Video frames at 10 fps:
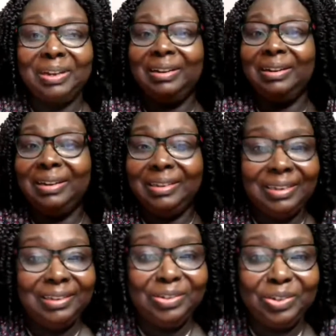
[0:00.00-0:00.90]

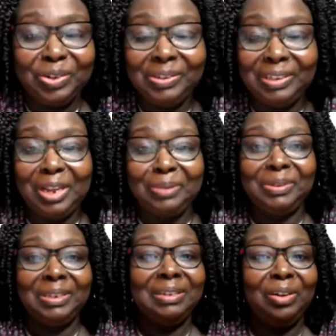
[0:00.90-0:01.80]
Listen to those
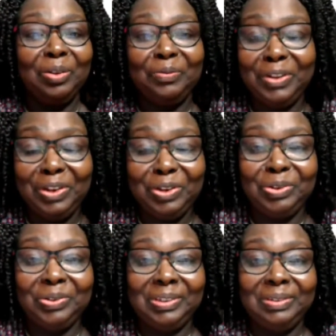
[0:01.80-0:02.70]
tapes or
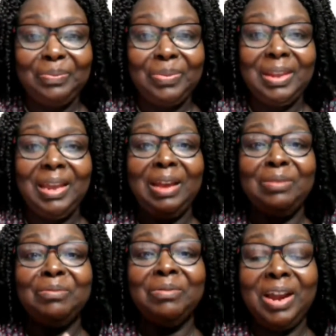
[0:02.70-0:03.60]
videos
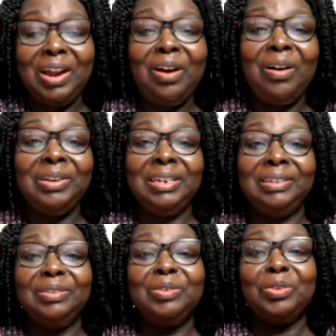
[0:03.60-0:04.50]
and work on it.
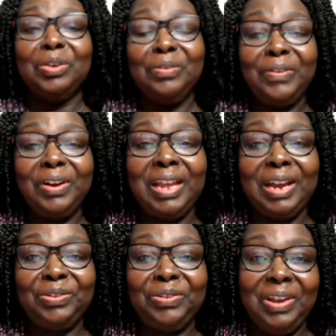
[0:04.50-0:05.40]
Go for
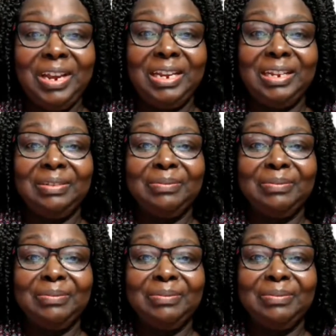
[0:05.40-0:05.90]
that training.